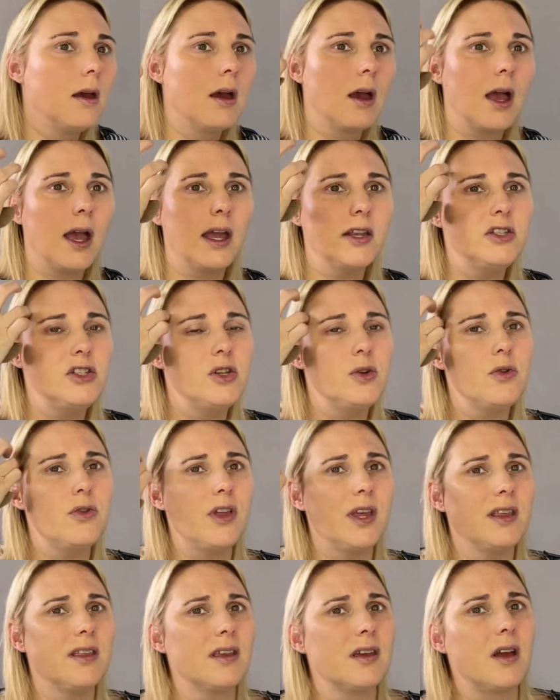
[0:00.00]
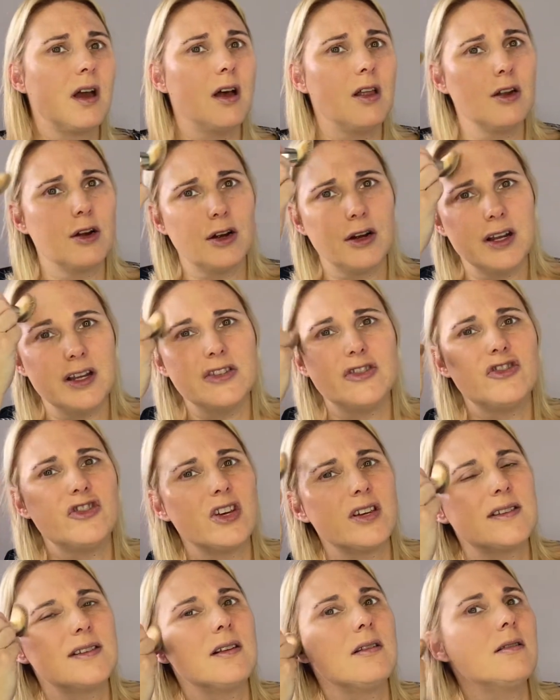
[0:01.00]
I do think the color is
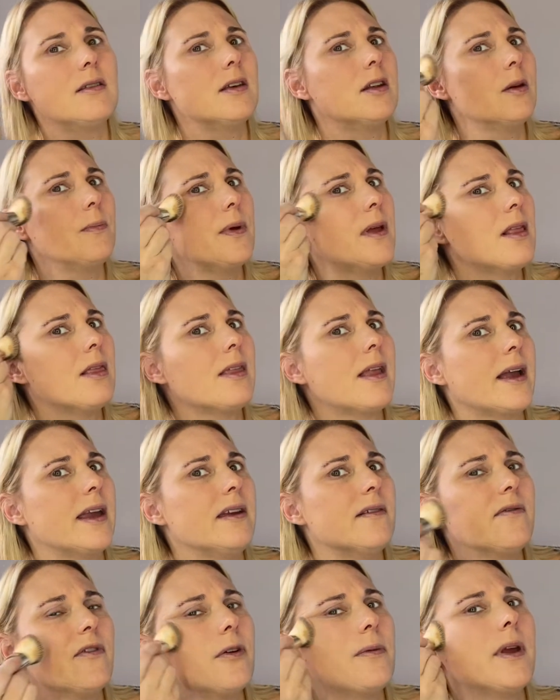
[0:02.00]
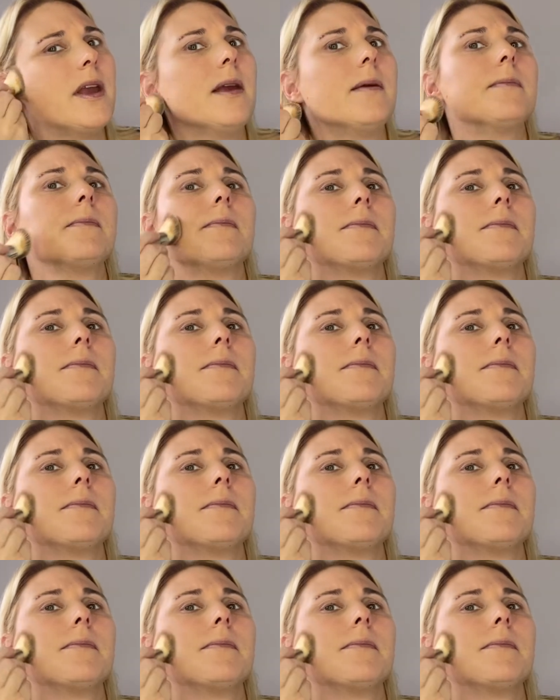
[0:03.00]
just a little bit light for me.